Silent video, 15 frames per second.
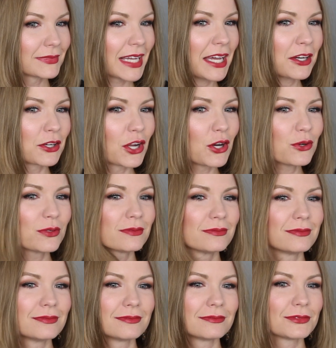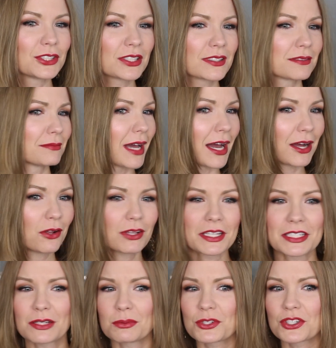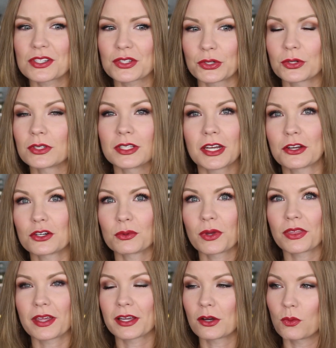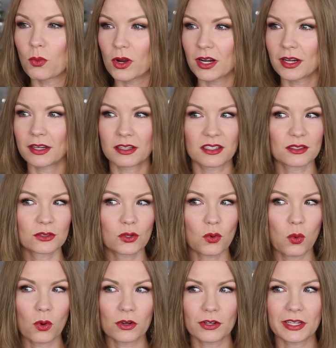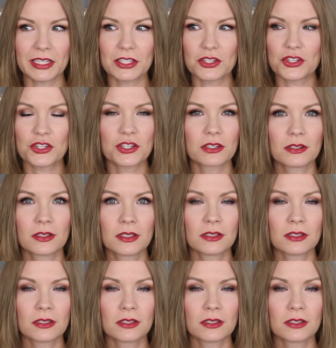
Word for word: I don't know, just all I did was just curl it under with like a 1 1/4 inch